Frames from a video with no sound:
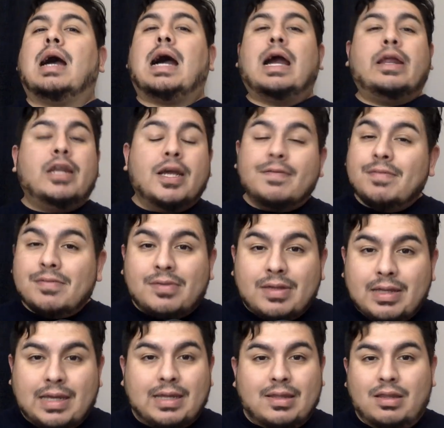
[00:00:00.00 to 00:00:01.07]
I never
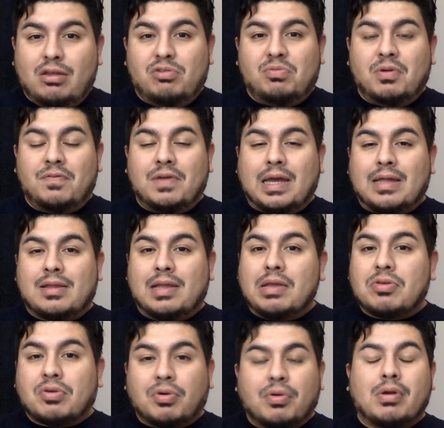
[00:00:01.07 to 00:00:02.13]
seen Anthony Smith get
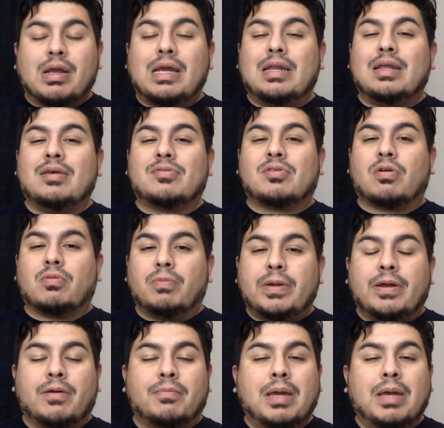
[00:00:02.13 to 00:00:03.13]
this hurt in his career.